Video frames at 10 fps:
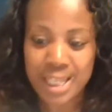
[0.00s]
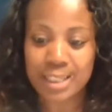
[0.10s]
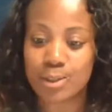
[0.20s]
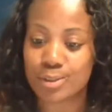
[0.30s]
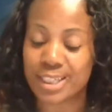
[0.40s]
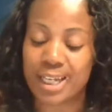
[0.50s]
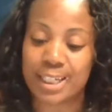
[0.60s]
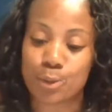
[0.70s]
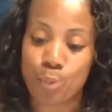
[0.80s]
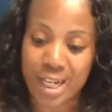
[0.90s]
Look, now,
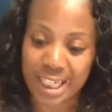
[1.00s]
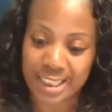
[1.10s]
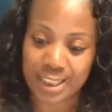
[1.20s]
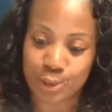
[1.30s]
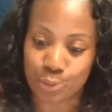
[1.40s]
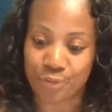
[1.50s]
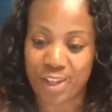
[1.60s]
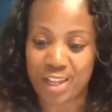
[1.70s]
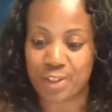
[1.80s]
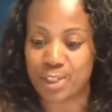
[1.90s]
in a way, they did you a
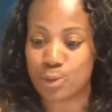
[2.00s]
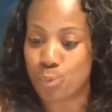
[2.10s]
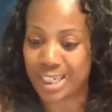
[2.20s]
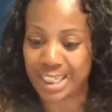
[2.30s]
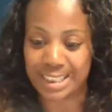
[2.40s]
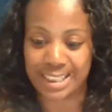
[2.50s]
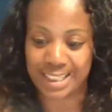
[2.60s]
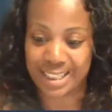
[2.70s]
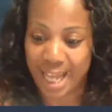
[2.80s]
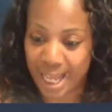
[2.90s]
favor. In a way, they
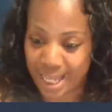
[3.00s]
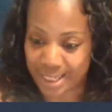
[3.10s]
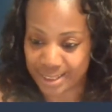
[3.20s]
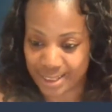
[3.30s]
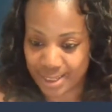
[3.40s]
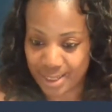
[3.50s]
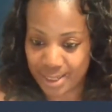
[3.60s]
did not.